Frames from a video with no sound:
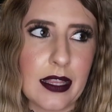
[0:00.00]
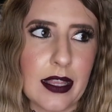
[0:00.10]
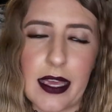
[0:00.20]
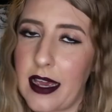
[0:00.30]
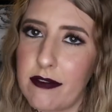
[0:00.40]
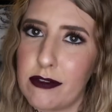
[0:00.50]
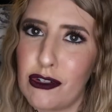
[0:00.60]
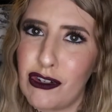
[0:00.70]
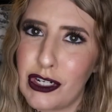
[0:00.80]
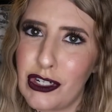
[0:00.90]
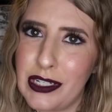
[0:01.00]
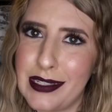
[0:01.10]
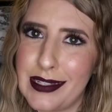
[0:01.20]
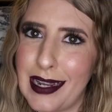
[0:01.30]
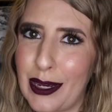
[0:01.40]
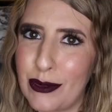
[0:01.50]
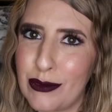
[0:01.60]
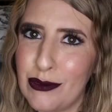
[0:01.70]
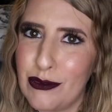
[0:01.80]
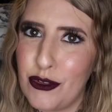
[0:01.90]
They have restrictions now,
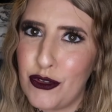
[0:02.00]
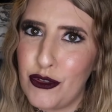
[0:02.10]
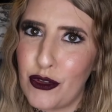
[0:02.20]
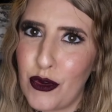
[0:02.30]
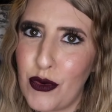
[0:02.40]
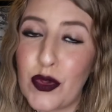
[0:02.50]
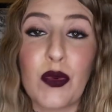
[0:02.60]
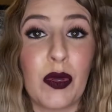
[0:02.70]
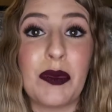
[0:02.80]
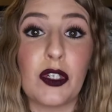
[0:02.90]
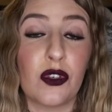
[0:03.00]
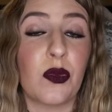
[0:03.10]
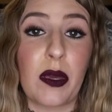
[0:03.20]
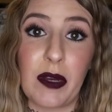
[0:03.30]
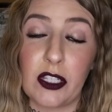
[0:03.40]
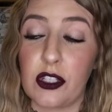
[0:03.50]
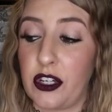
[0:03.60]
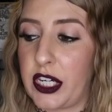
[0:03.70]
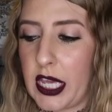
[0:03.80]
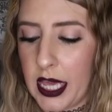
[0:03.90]
so you will be turned away by
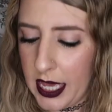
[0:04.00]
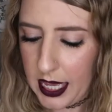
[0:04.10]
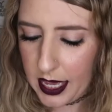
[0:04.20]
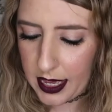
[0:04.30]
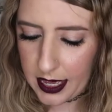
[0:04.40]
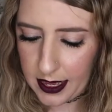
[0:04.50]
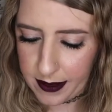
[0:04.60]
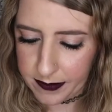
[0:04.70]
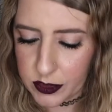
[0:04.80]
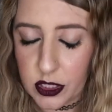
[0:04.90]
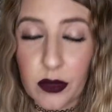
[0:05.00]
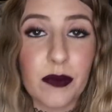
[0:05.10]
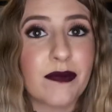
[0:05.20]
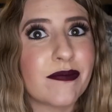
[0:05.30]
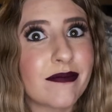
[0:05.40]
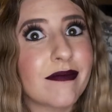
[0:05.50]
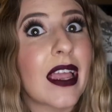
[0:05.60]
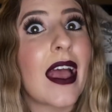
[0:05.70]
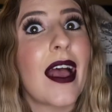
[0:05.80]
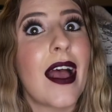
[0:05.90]
security, um, so
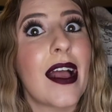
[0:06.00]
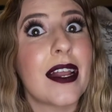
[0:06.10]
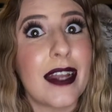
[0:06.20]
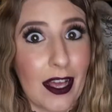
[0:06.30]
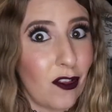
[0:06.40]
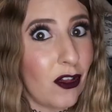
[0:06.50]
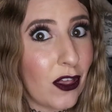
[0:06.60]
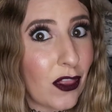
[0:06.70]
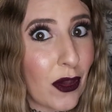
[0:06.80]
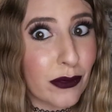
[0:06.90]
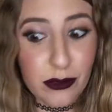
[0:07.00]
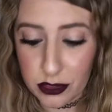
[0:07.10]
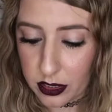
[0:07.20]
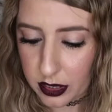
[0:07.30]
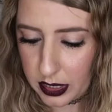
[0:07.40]
take a look at those.